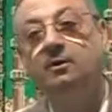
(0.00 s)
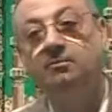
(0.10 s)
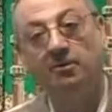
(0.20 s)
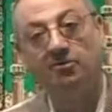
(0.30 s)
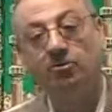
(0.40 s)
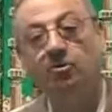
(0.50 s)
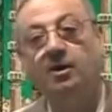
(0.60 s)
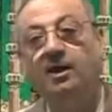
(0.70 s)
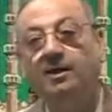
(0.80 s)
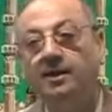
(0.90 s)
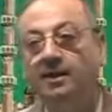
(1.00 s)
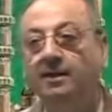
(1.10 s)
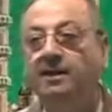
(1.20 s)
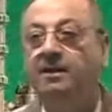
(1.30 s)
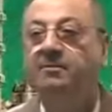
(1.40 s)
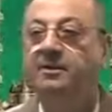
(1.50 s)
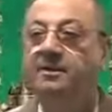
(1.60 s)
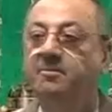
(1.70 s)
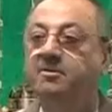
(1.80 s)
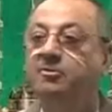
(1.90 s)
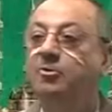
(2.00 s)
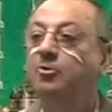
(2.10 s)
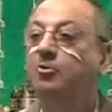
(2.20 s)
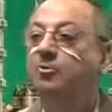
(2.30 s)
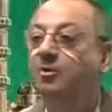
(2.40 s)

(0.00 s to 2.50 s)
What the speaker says: Mithlu kana, whether mithlu